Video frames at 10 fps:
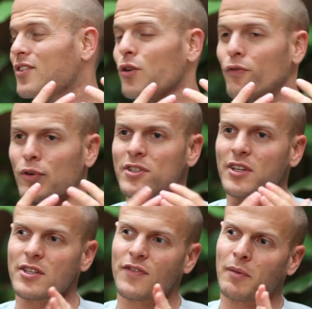So for
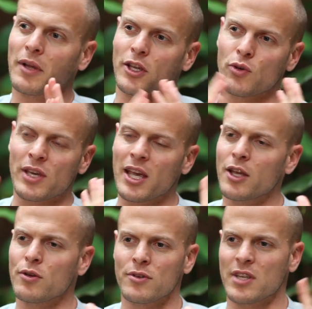instance, if I'm like, you
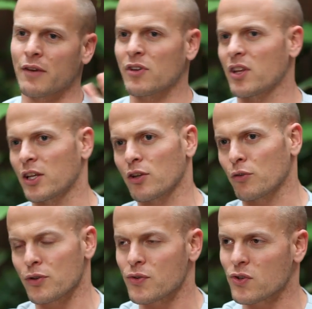can't use everything in the
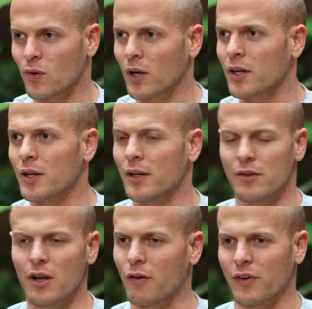grocery store,
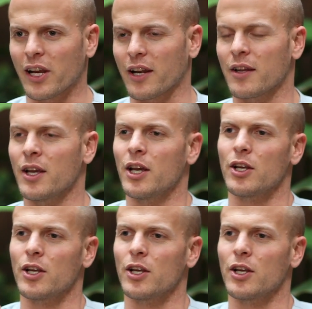no, forget it.